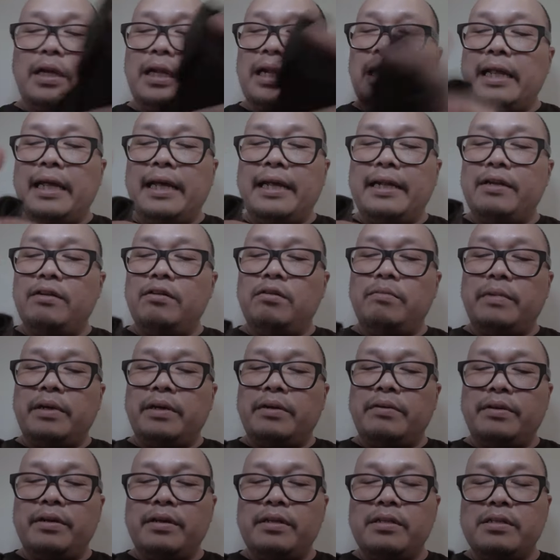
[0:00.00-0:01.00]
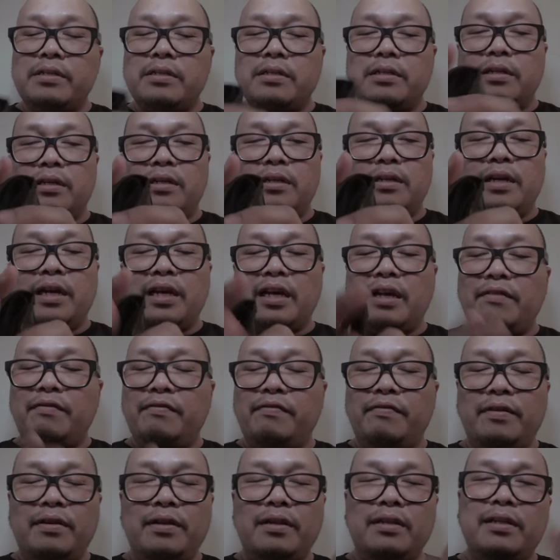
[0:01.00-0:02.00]
When I landed on my wrist, uh, I
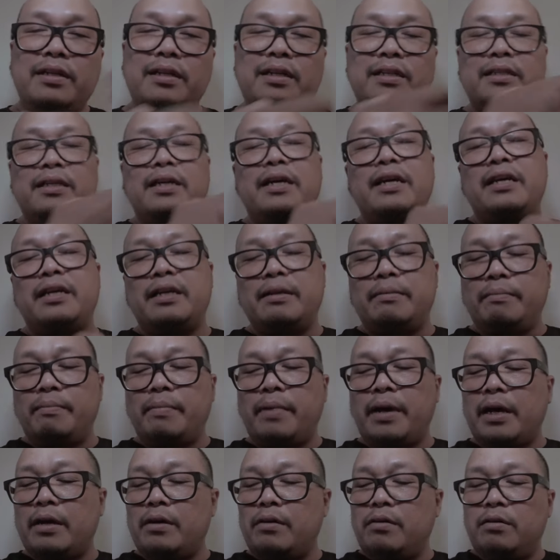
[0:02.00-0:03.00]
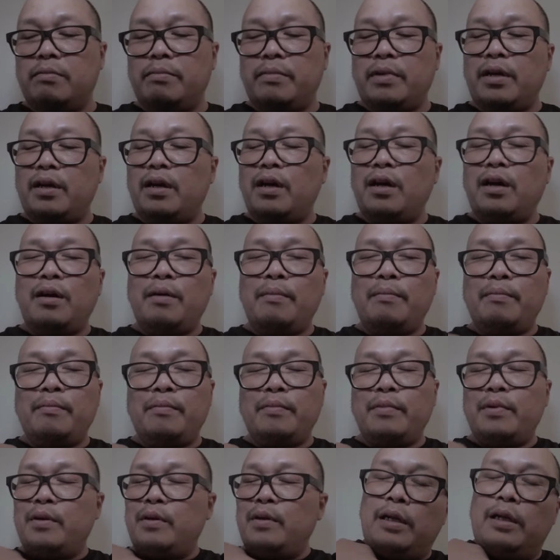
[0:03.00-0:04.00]
can feel the entire impact on my
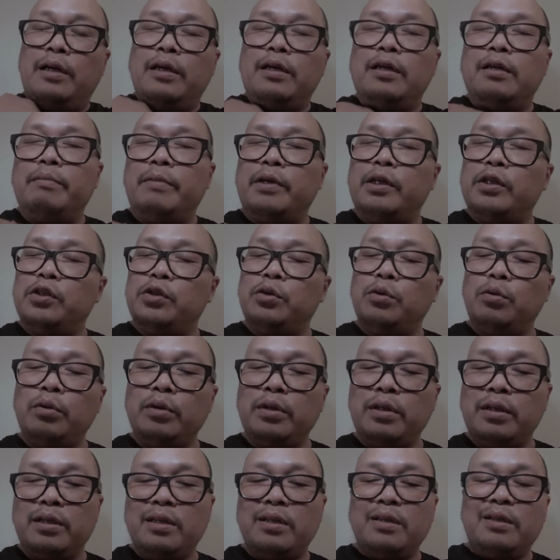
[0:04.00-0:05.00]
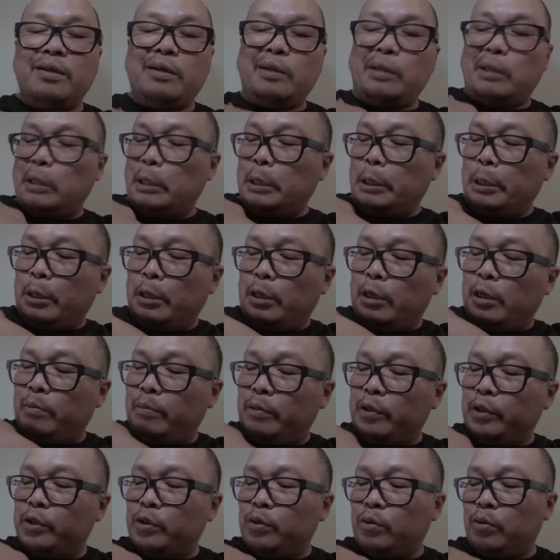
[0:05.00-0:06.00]
arm. It hurt my shoulder.
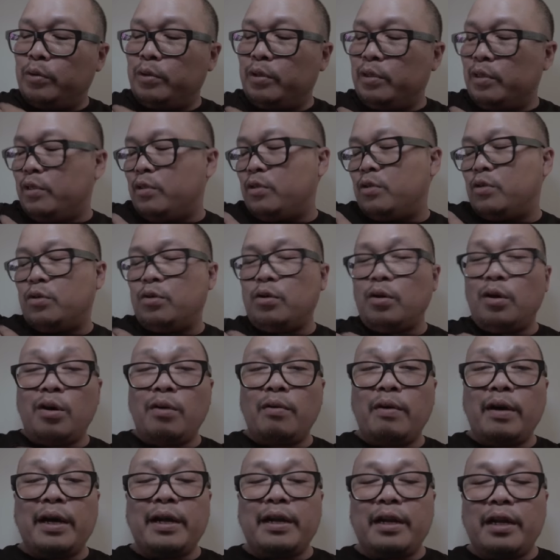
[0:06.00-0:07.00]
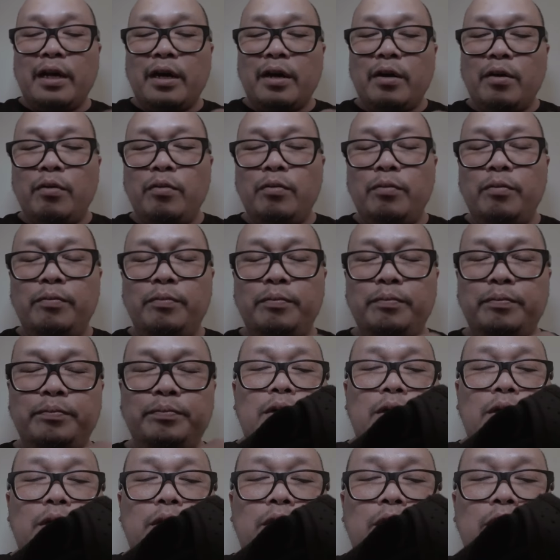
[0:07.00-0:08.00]
My shoulder is sore right now.
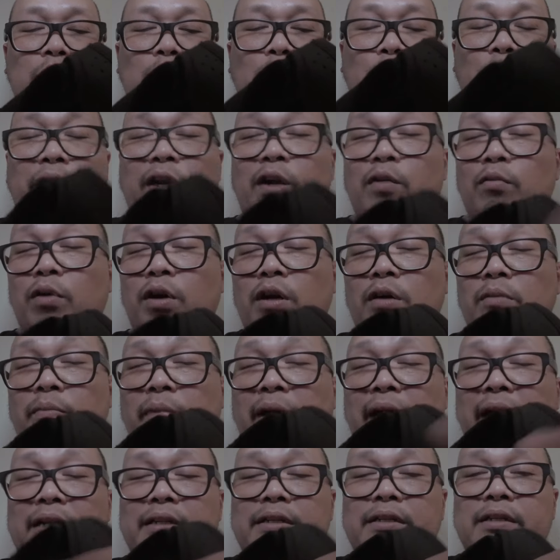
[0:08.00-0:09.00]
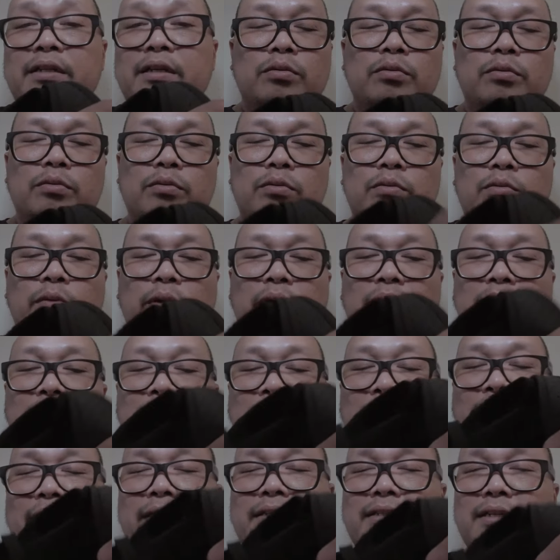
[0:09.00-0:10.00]
Uh, when I walked back to where
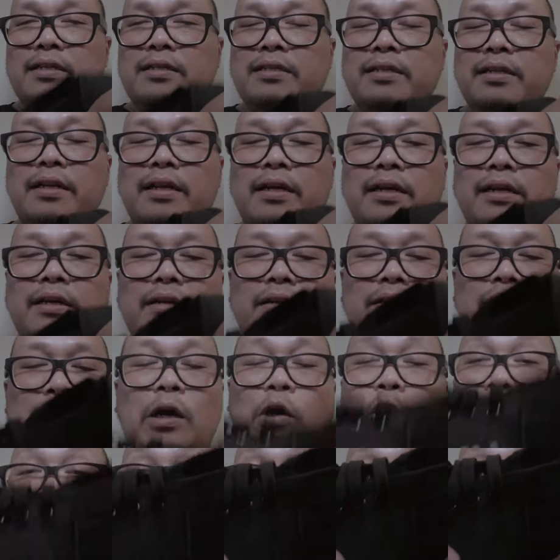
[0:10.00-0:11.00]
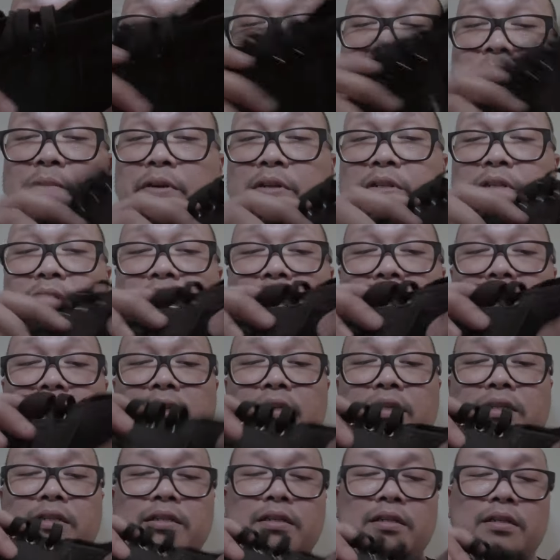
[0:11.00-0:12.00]
the guys are sitting, I opened up my wrist
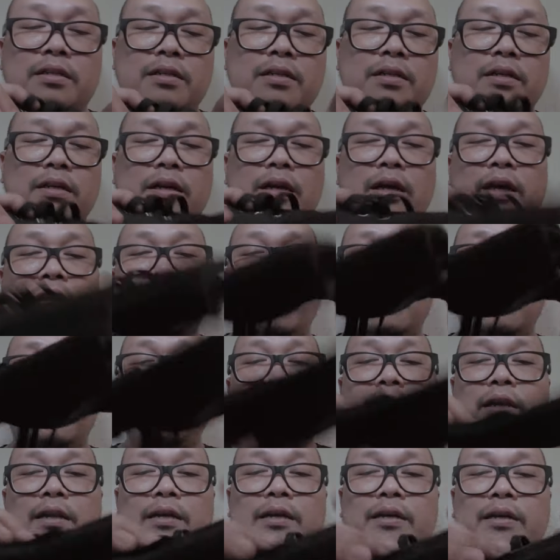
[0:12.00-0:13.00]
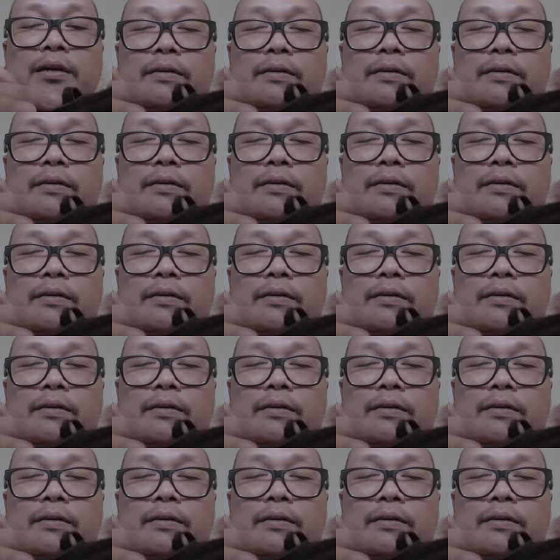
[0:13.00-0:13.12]
guards and